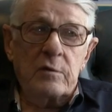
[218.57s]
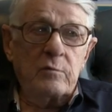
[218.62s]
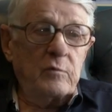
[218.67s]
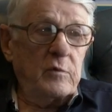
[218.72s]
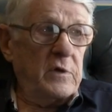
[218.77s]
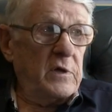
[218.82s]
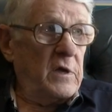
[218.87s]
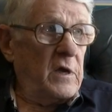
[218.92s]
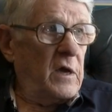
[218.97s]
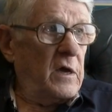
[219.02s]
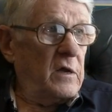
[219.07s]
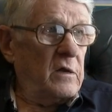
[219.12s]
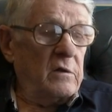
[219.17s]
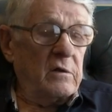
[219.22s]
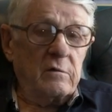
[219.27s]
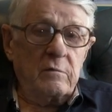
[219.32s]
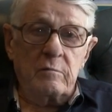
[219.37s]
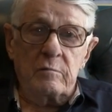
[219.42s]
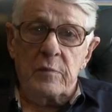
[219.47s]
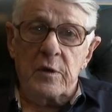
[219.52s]
And we
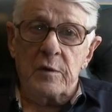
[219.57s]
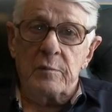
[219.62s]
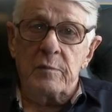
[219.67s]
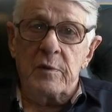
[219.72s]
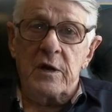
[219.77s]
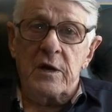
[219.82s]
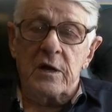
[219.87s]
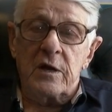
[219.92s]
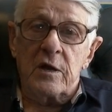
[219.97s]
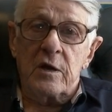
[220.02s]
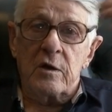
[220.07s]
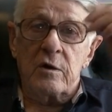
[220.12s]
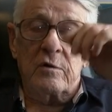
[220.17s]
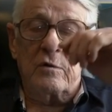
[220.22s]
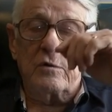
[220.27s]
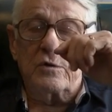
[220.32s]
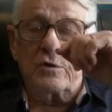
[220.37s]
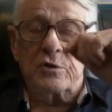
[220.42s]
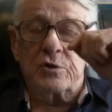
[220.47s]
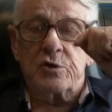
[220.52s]
had a big meeting
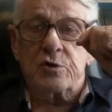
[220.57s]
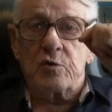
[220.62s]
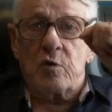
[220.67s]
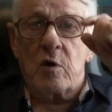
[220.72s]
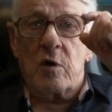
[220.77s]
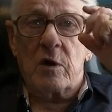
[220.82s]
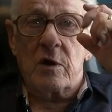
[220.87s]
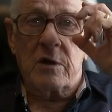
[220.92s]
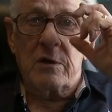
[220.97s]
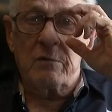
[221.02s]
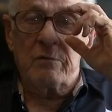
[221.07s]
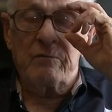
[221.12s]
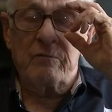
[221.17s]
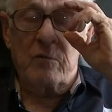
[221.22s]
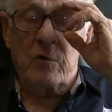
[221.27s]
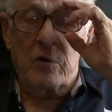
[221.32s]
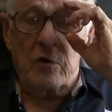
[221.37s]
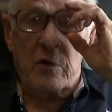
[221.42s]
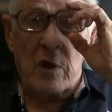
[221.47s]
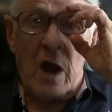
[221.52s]
here just shortly
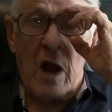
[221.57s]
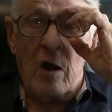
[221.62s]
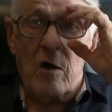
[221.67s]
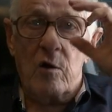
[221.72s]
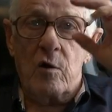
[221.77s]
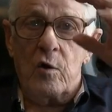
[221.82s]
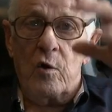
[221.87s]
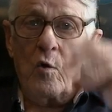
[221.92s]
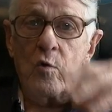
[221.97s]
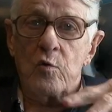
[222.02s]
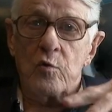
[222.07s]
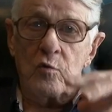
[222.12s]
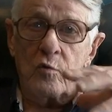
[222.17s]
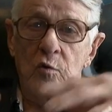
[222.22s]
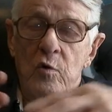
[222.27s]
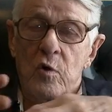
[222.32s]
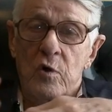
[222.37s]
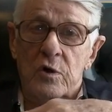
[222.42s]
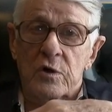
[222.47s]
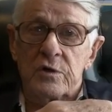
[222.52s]
with our
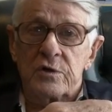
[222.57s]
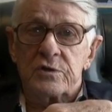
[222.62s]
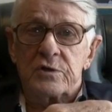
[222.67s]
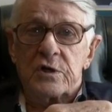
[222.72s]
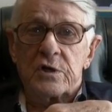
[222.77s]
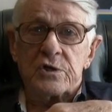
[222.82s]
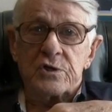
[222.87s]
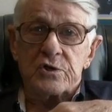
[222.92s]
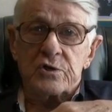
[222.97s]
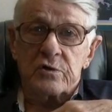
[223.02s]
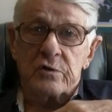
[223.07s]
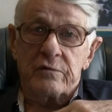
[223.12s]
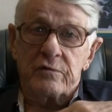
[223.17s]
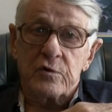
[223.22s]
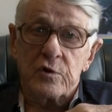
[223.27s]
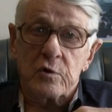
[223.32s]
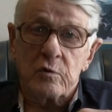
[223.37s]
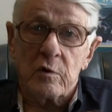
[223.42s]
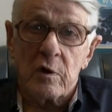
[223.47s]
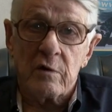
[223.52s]
local organization
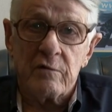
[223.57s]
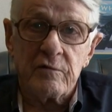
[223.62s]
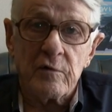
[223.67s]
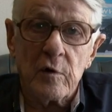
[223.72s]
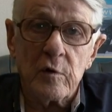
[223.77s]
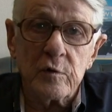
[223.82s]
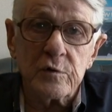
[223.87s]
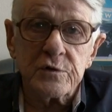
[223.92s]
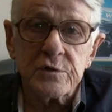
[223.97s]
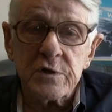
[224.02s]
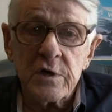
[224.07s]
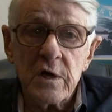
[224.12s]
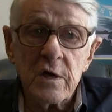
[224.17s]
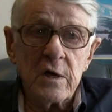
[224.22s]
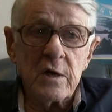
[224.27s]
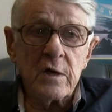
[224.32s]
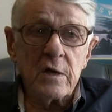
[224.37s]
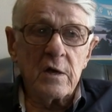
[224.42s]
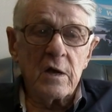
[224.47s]
of the UFOs.